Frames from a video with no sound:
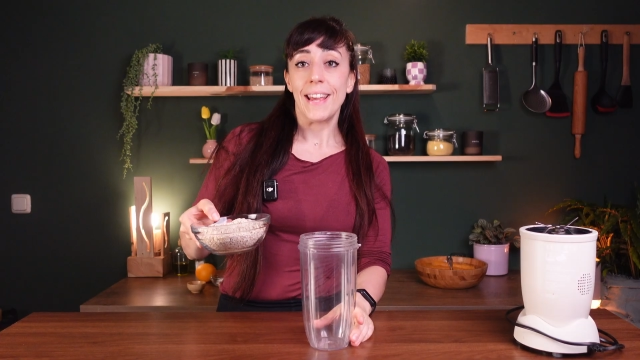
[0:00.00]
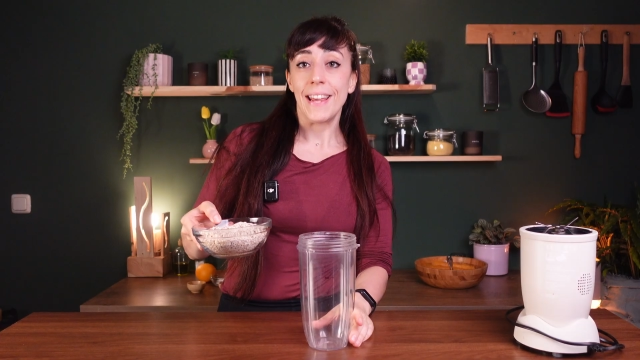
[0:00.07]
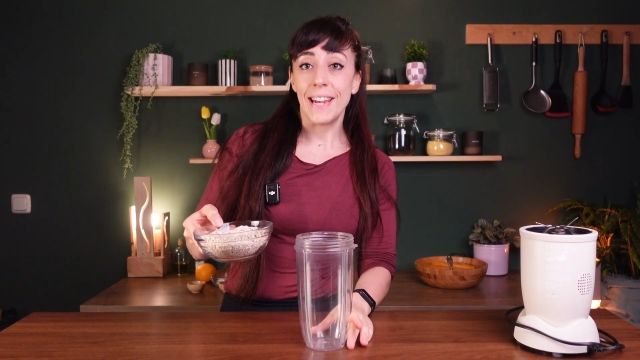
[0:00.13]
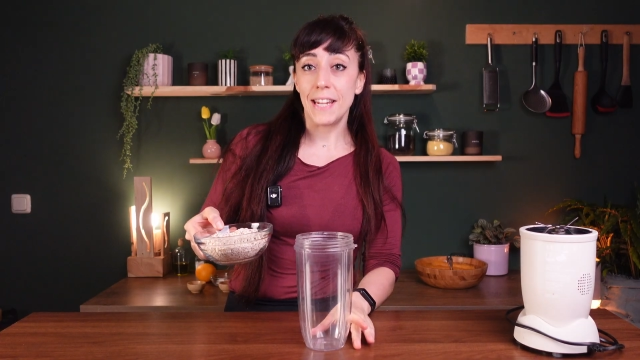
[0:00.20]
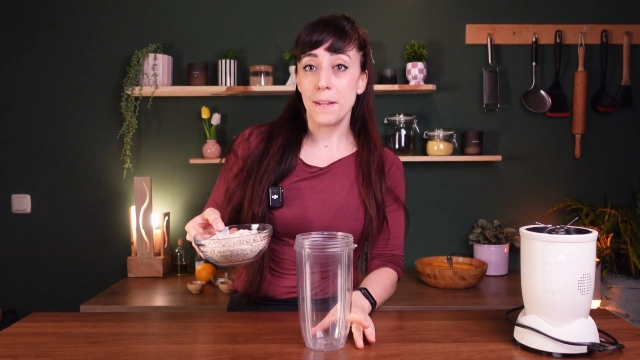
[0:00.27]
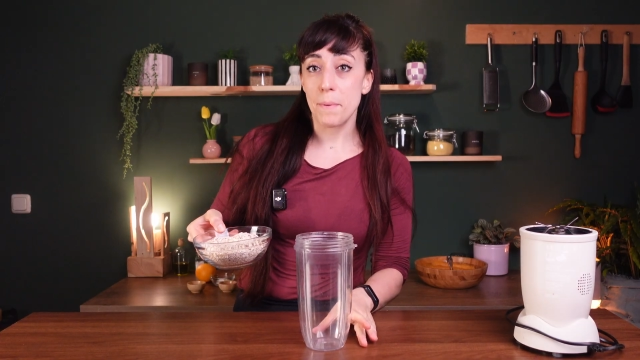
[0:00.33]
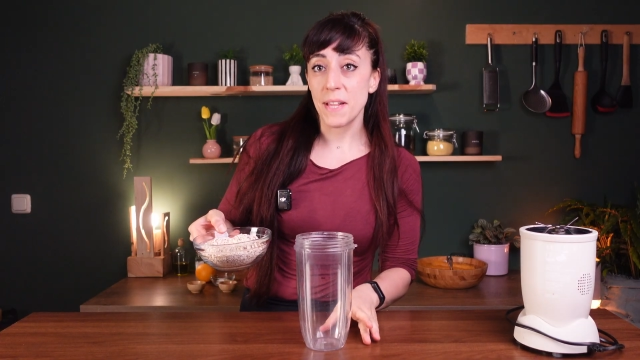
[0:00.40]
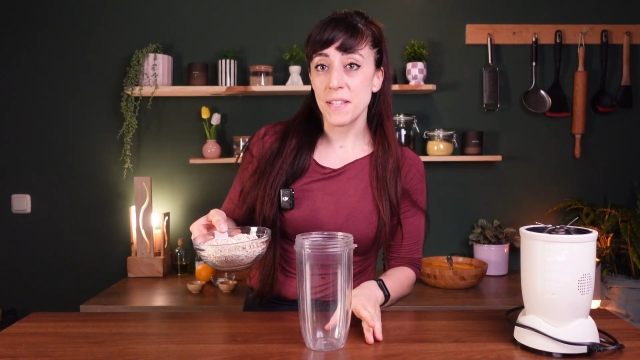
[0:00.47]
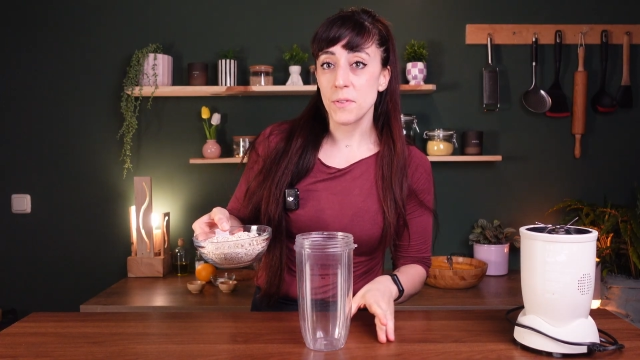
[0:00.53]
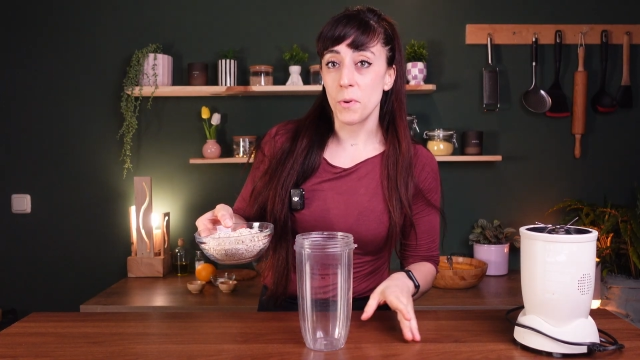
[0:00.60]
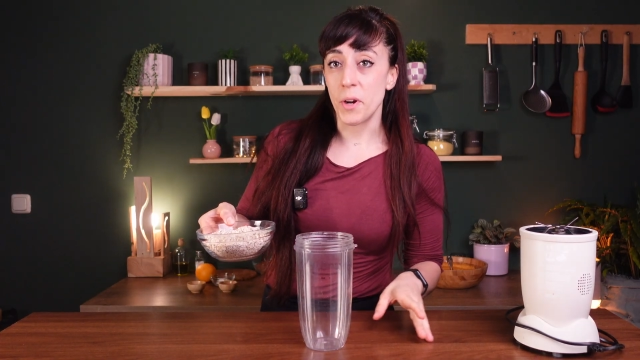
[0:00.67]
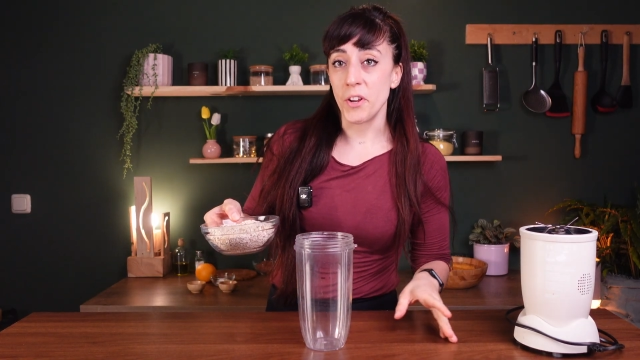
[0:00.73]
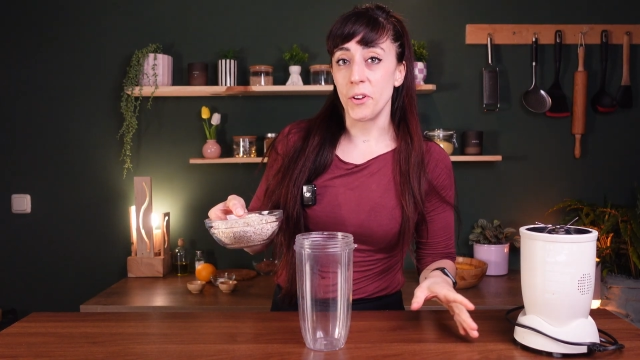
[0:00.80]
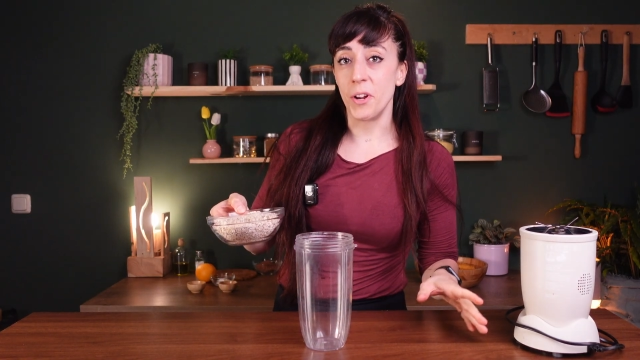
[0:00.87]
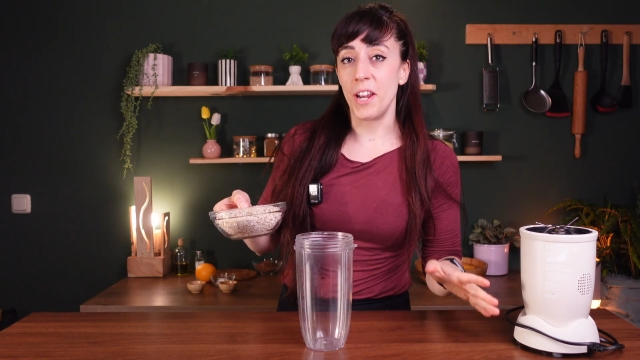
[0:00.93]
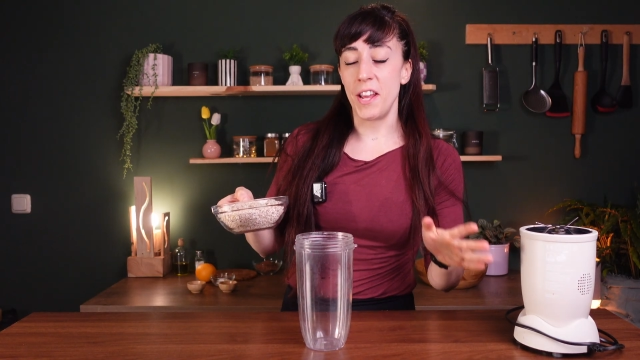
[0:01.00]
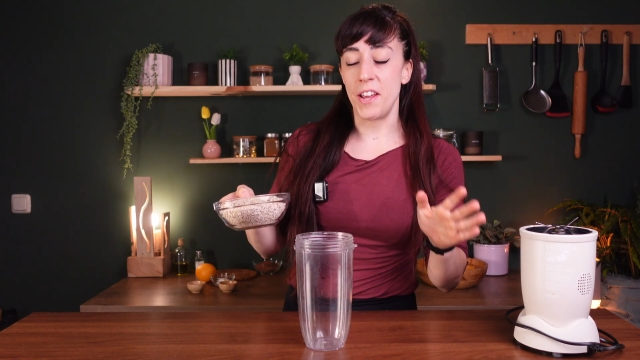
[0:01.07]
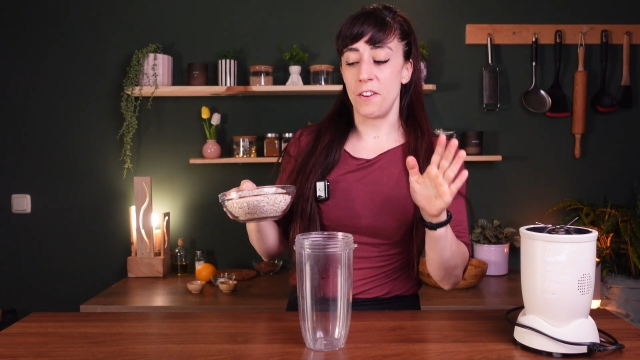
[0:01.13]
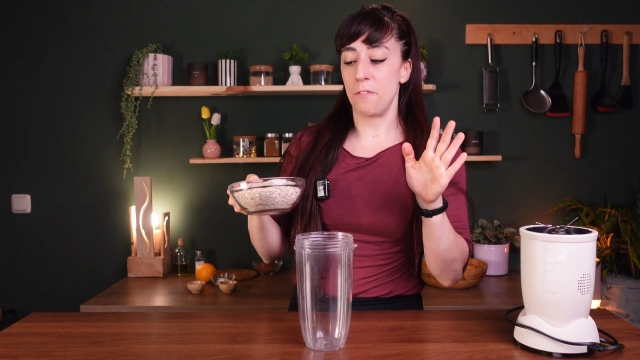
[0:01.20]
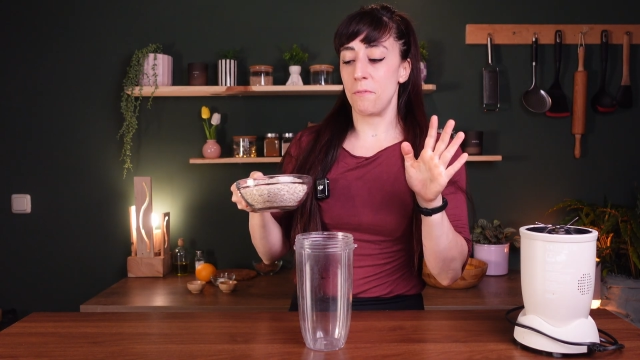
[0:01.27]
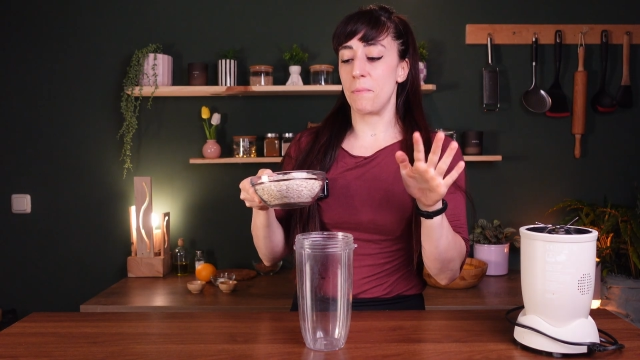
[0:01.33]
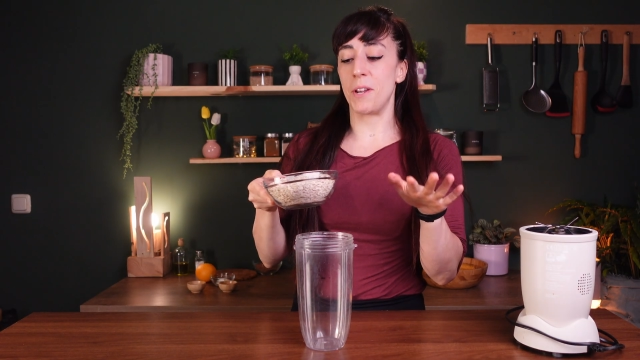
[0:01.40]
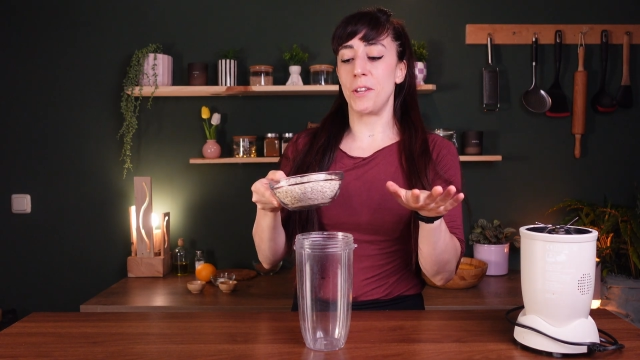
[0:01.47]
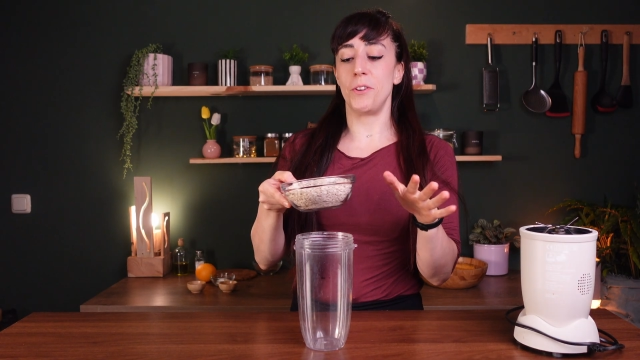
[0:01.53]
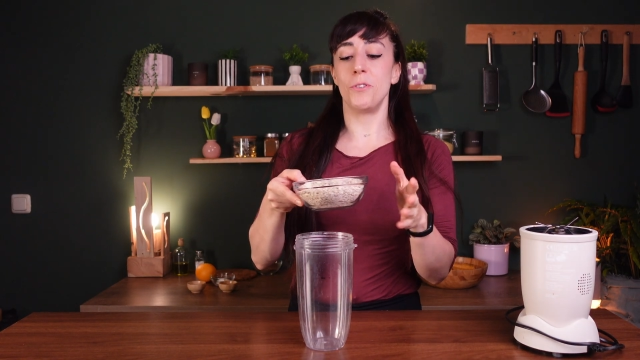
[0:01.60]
It depends where you live, but